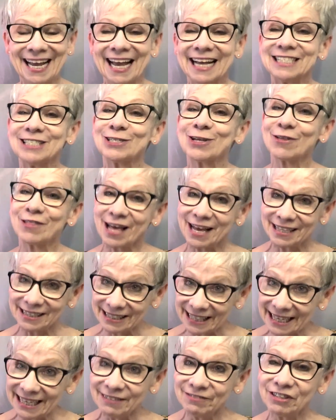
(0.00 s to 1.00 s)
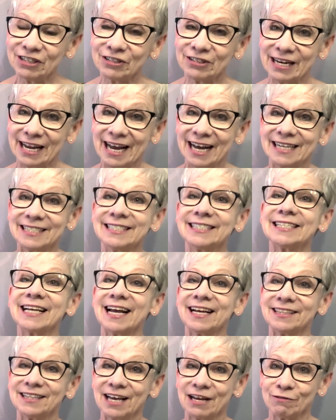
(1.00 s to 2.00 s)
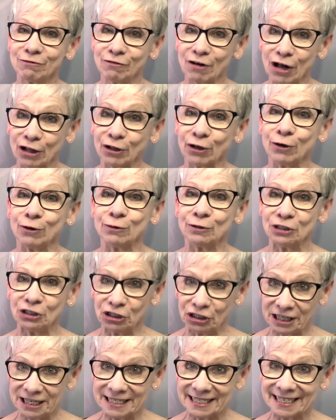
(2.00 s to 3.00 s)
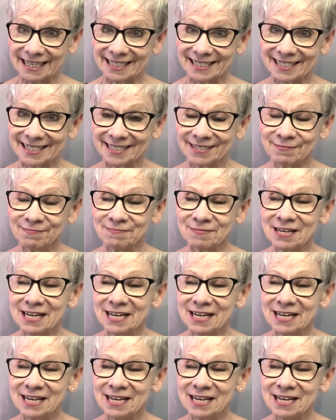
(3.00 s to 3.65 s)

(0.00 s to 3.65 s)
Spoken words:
And so they leave their nets and they follow Jesus.